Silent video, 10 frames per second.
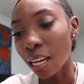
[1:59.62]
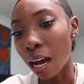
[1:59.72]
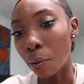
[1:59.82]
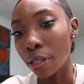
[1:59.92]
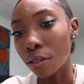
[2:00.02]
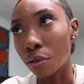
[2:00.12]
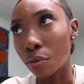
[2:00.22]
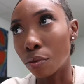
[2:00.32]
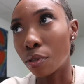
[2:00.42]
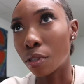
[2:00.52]
I went
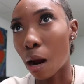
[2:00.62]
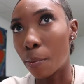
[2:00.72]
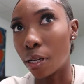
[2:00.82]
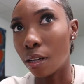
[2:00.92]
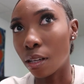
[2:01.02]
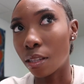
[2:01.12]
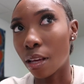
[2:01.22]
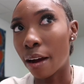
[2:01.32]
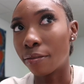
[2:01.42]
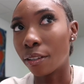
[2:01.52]
to Starbucks
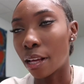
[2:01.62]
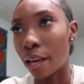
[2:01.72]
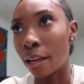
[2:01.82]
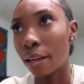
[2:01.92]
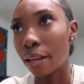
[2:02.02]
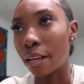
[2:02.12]
after that